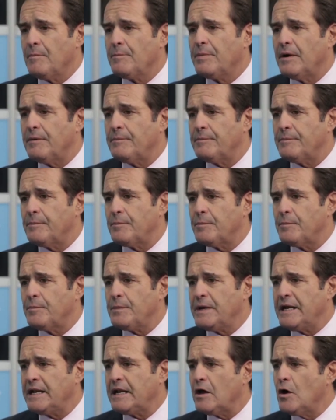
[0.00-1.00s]
But
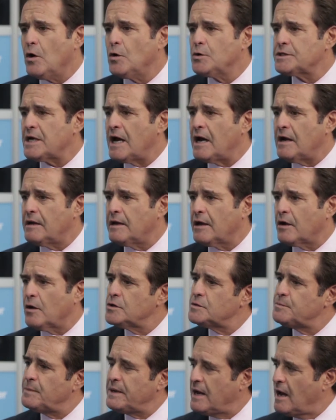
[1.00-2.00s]
it
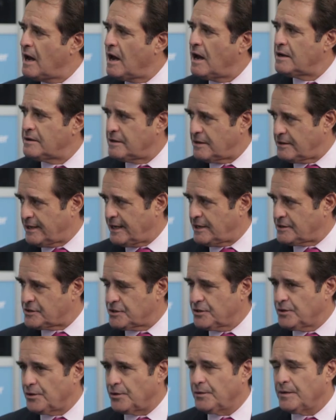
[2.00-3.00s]
goes beyond that
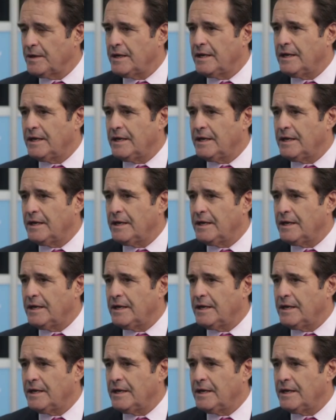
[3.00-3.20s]
too.